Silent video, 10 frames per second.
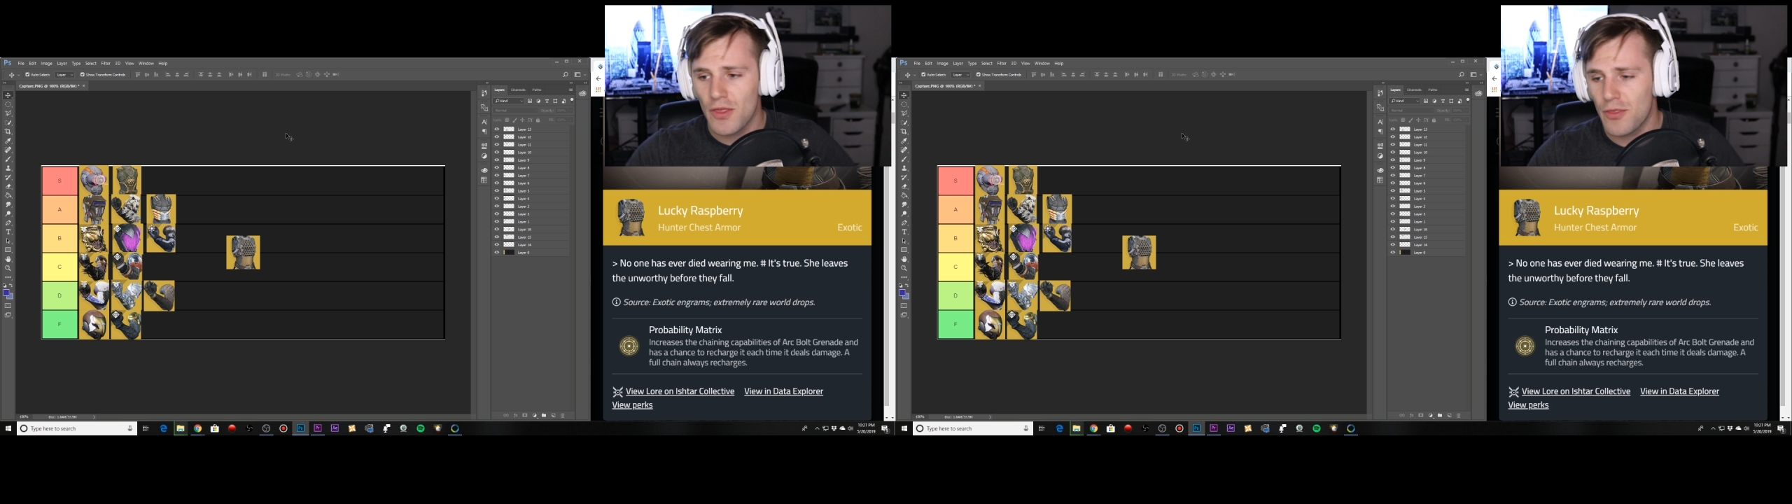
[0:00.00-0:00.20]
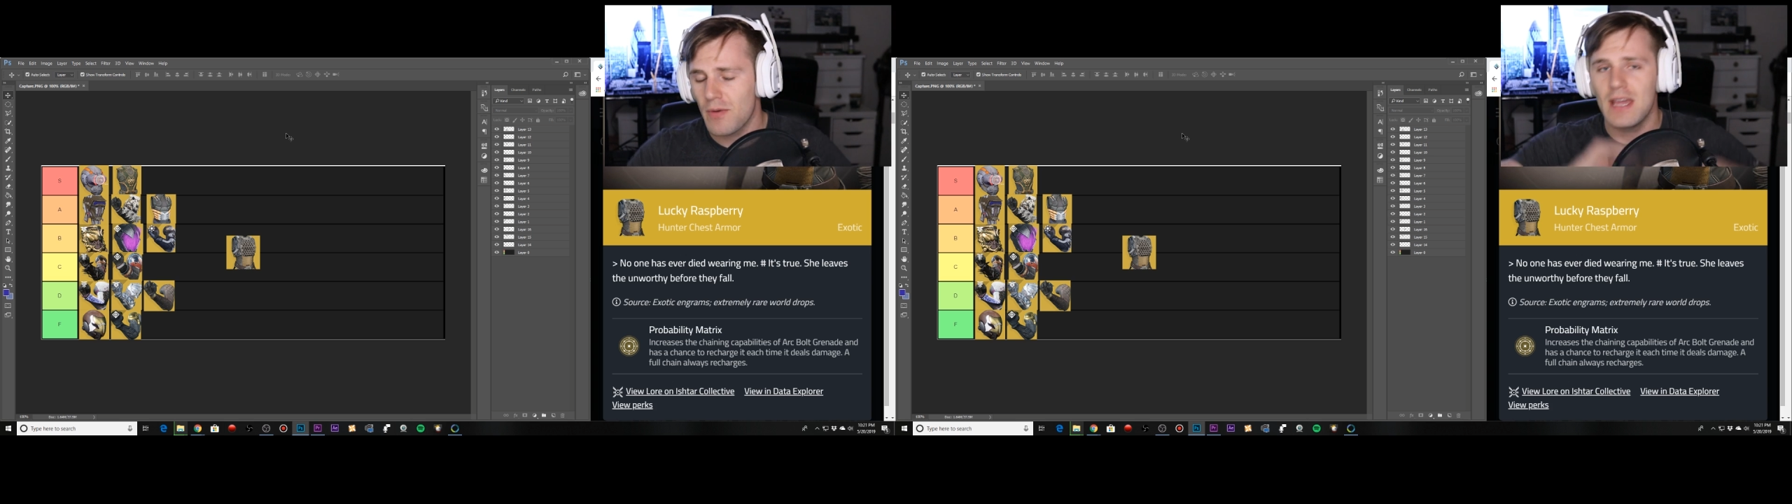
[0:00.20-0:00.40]

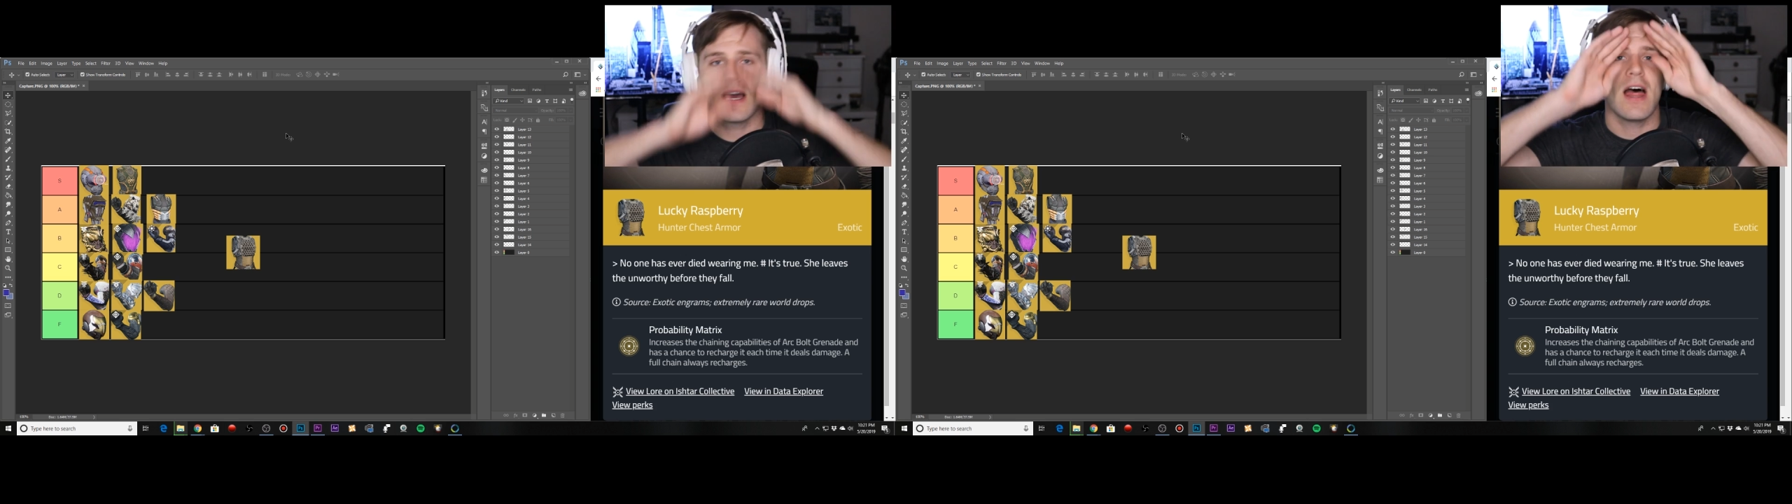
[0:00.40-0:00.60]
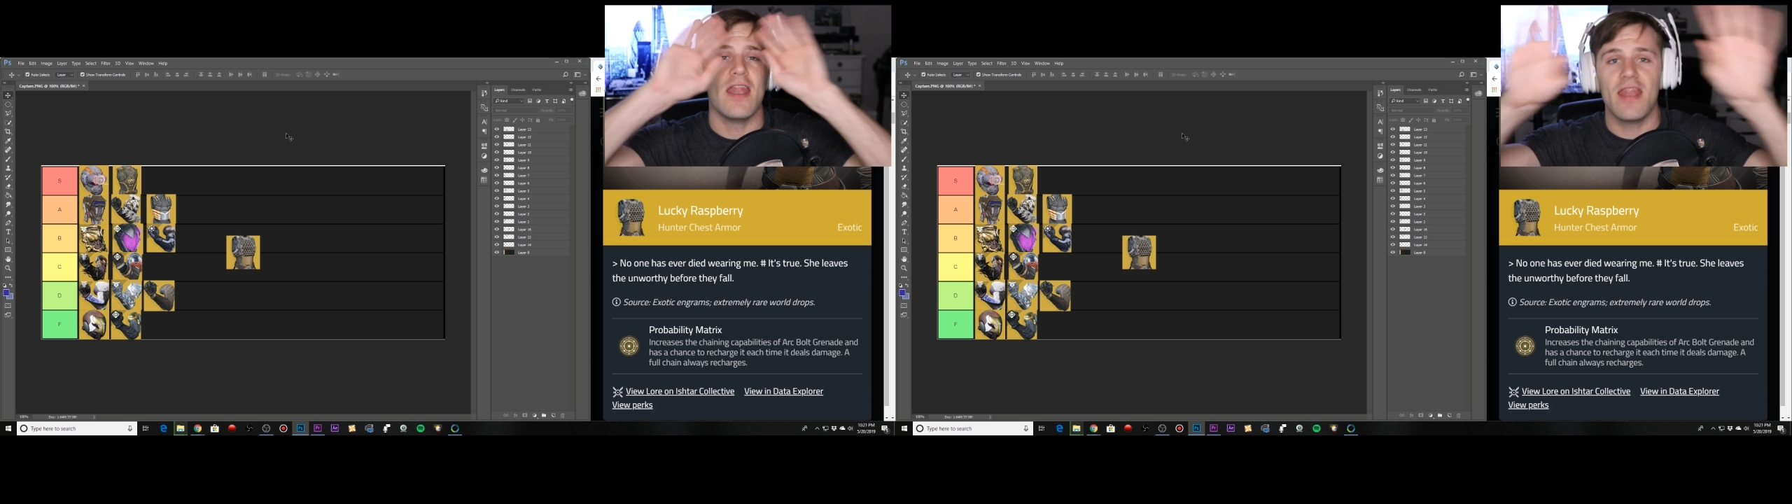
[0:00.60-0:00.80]

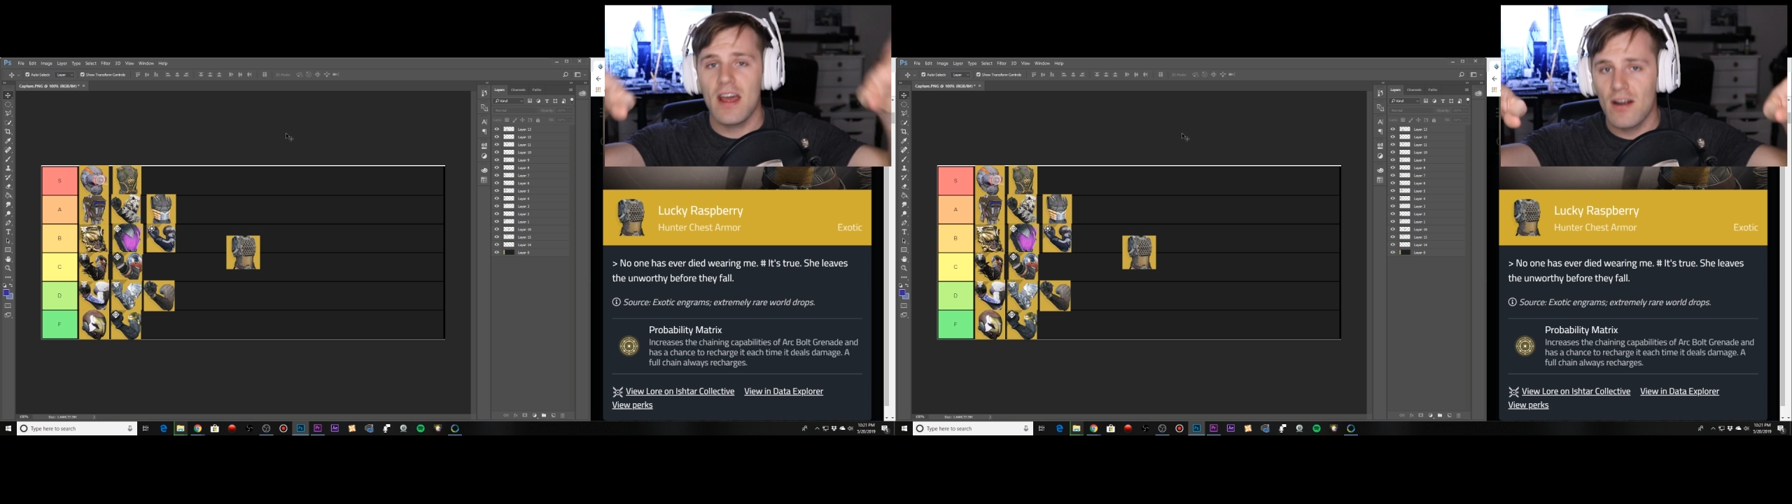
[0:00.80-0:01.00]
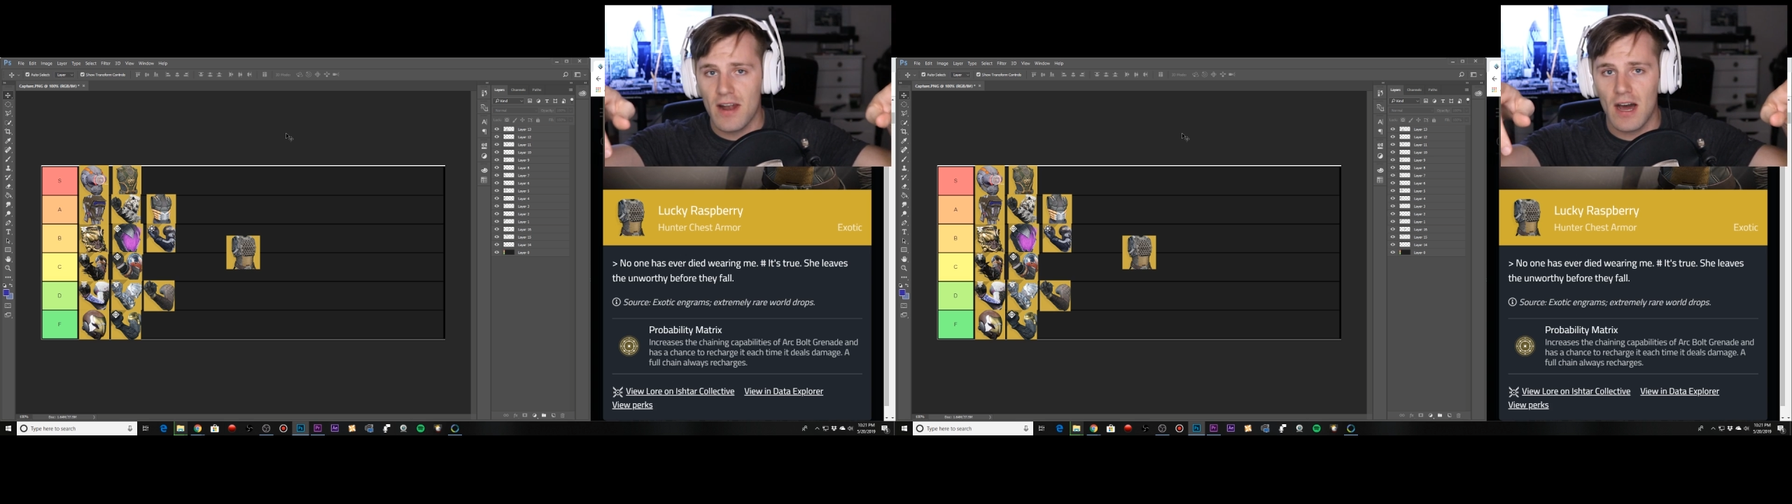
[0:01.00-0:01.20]
3,
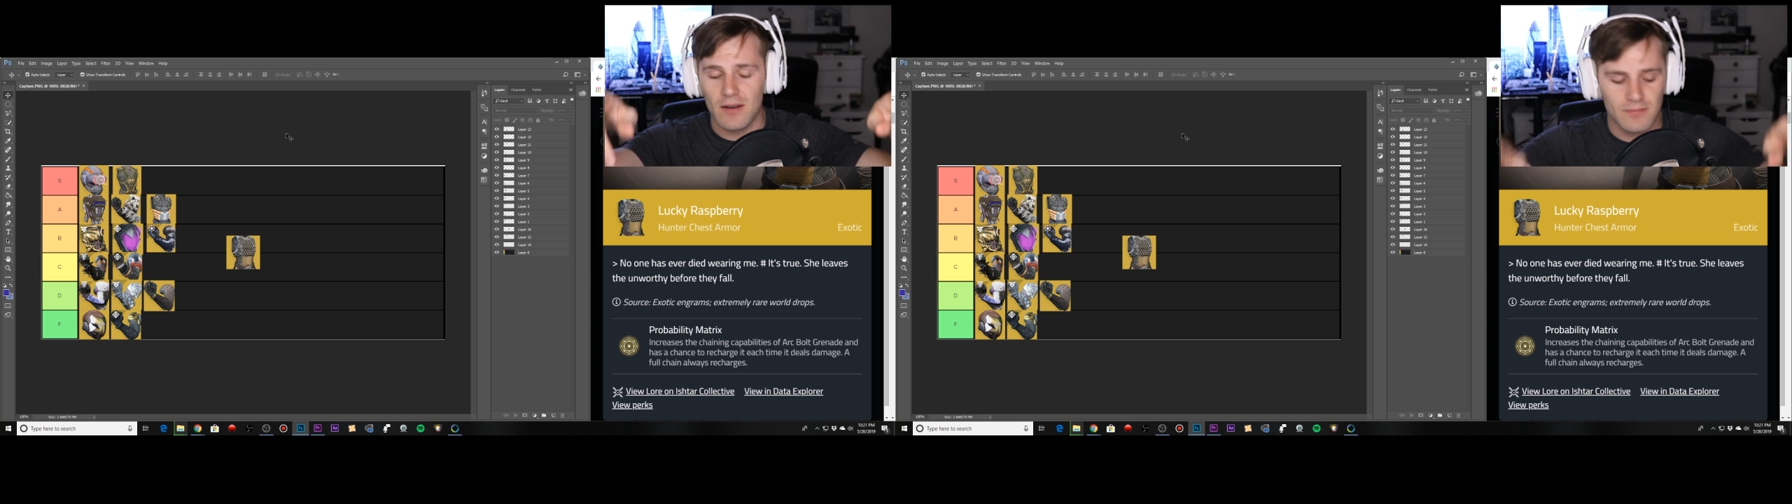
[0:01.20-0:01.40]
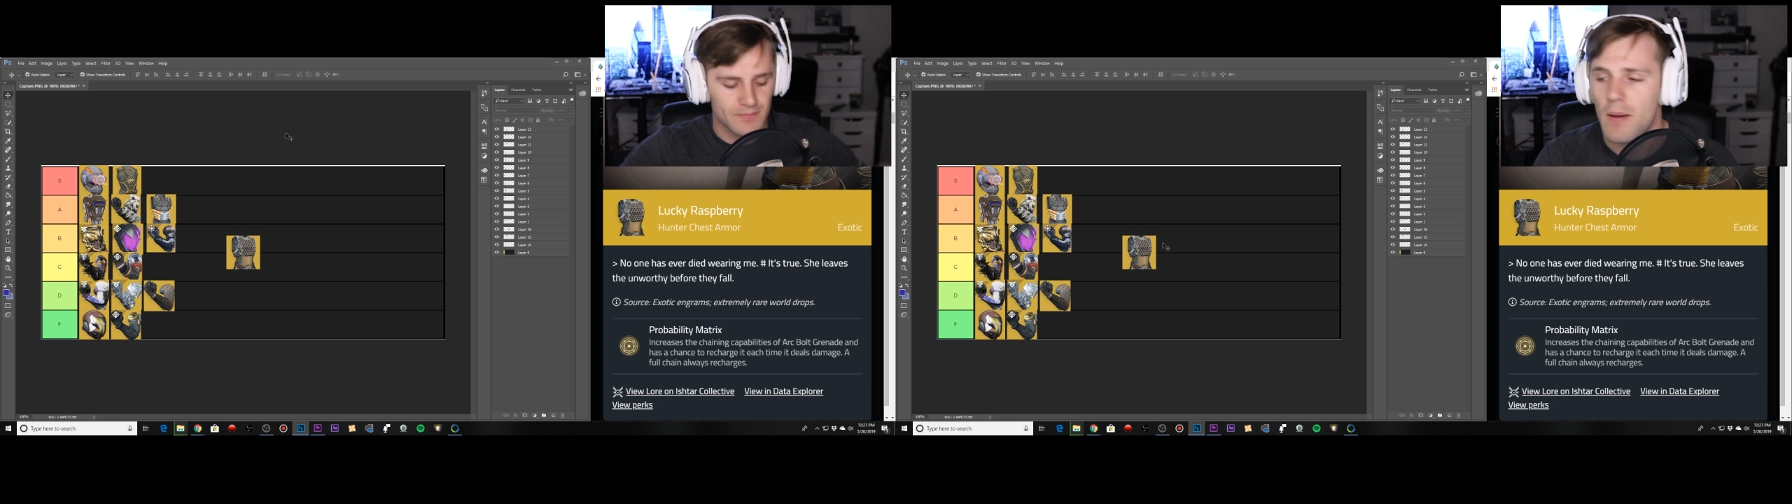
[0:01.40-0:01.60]
they're done.